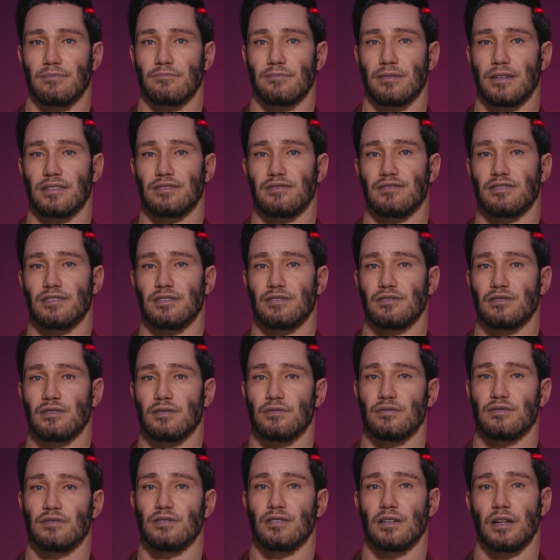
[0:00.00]
These
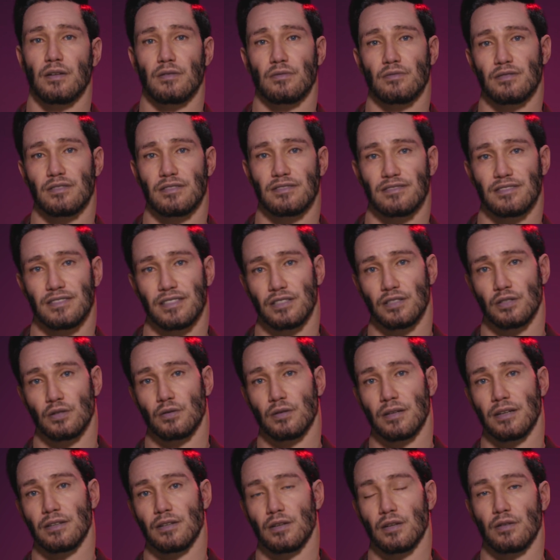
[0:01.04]
systems don't just
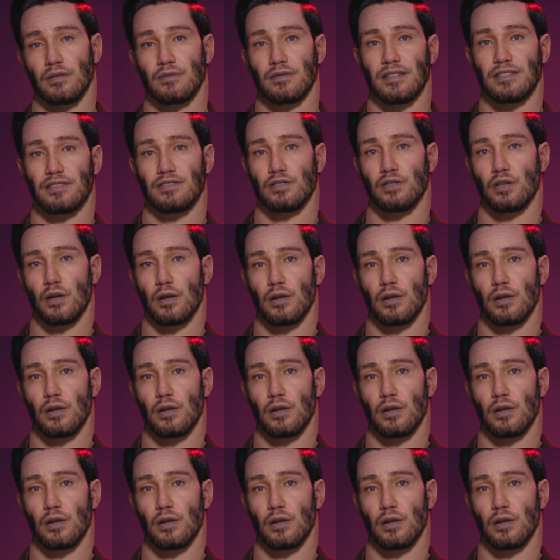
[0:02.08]
curate our digital